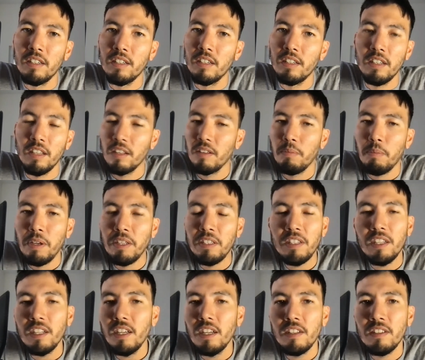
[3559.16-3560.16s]

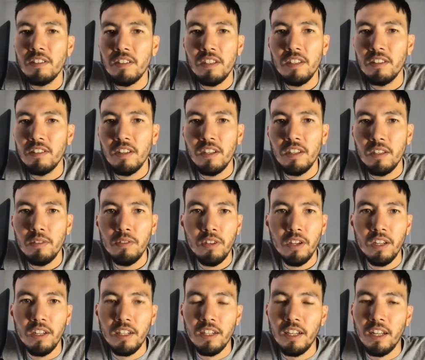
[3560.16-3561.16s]
Basically, incentives
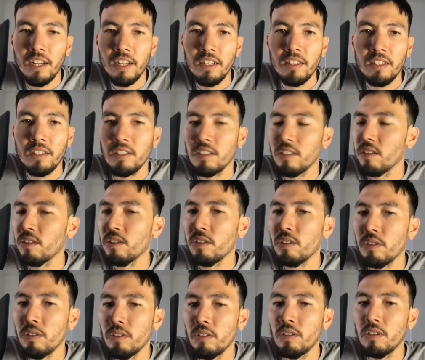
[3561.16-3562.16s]
aren't aligned.
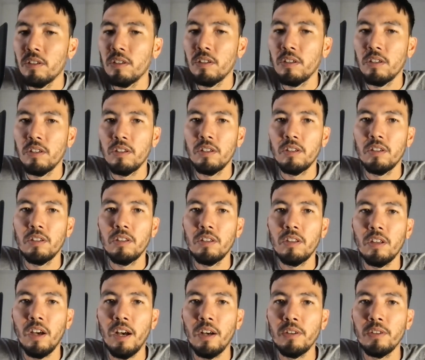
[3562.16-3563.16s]
The
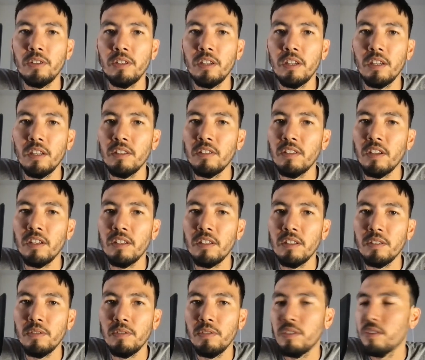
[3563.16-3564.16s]
housing
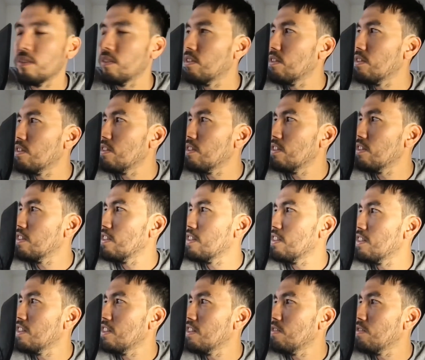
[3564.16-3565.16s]
incentives,
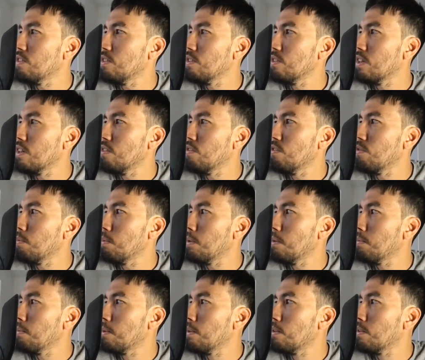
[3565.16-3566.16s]
if you give
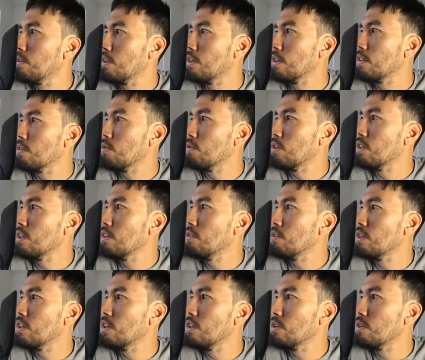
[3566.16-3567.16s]
people like really,
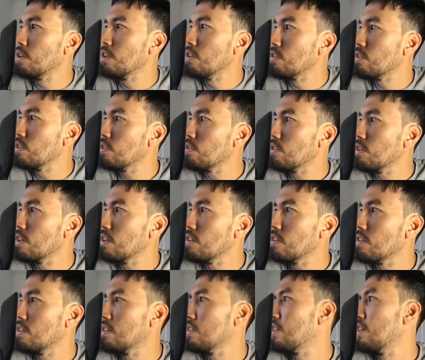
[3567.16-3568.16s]
really low interest
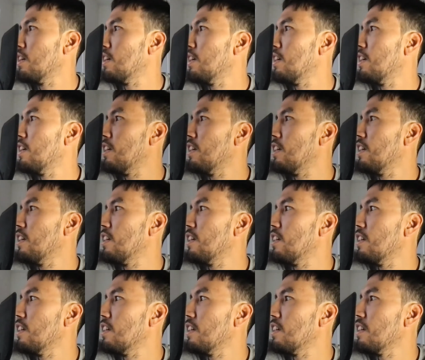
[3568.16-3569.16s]
rates,
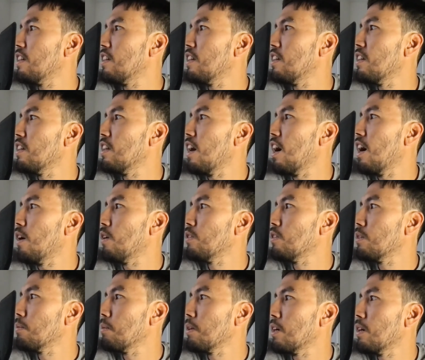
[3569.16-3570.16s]
then
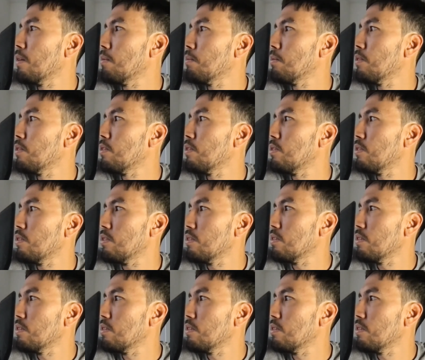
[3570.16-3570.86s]
housing becomes,